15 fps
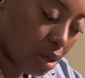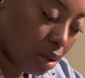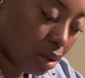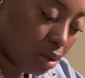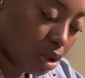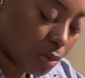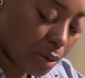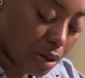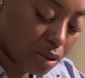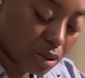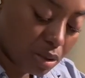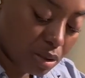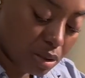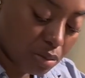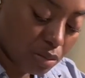This person
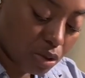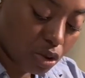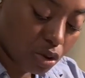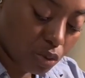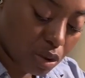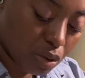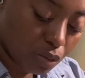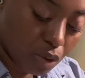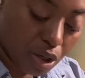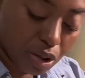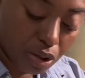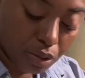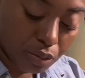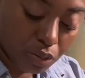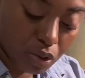is in between
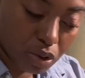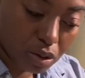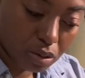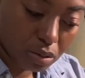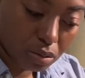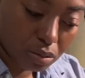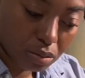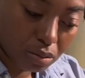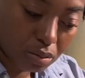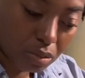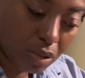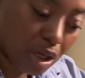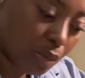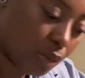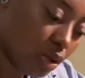realms.
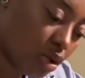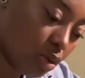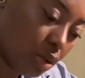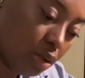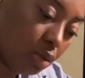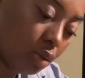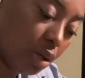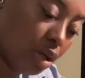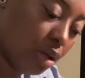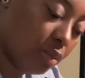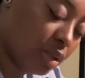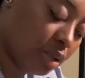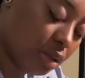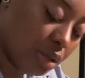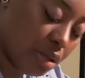In between realms
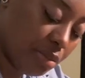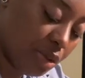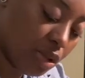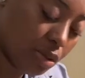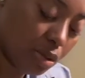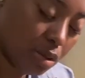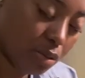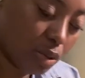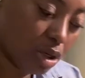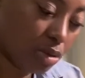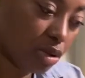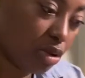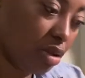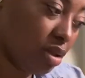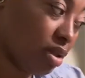here, in between realms
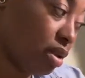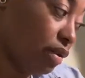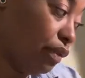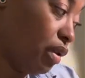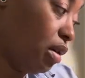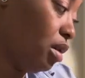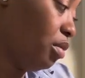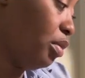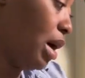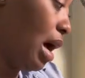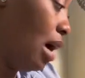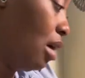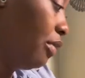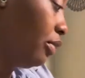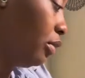here. This is a very
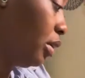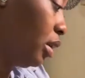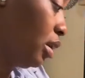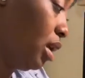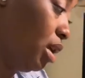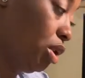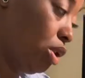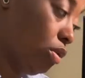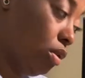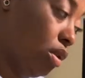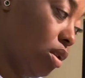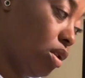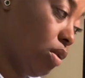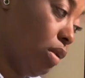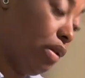powerful connection with
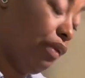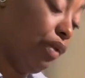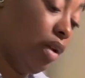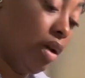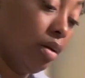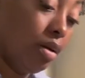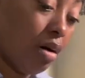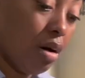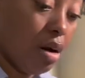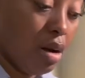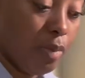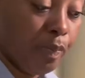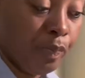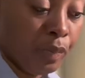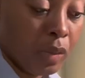this Twin Flame card
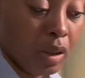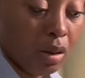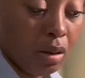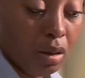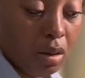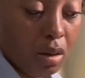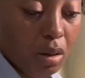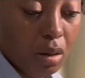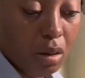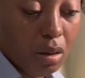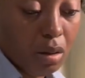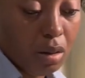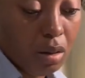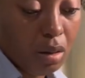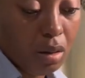
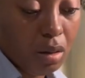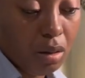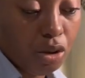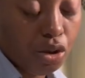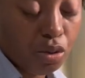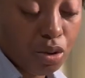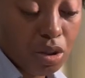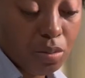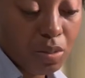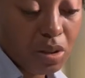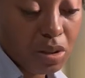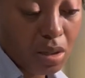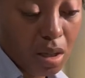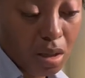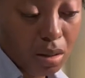dream
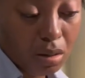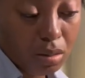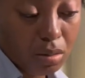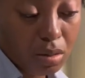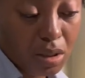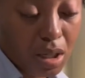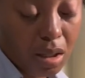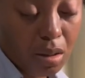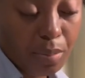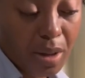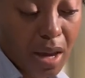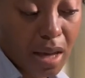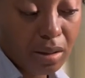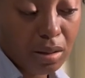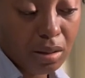state,
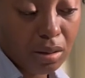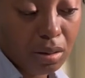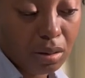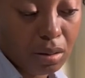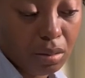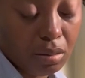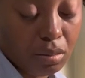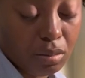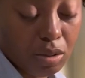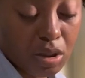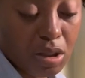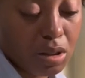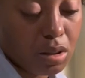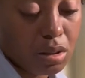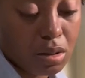telepathic,
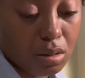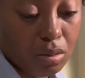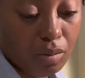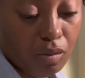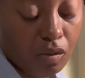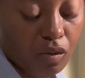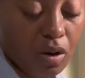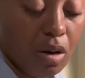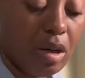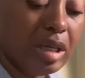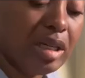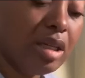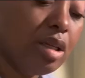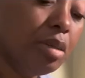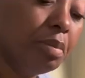just very
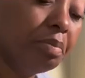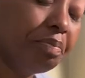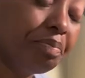deep.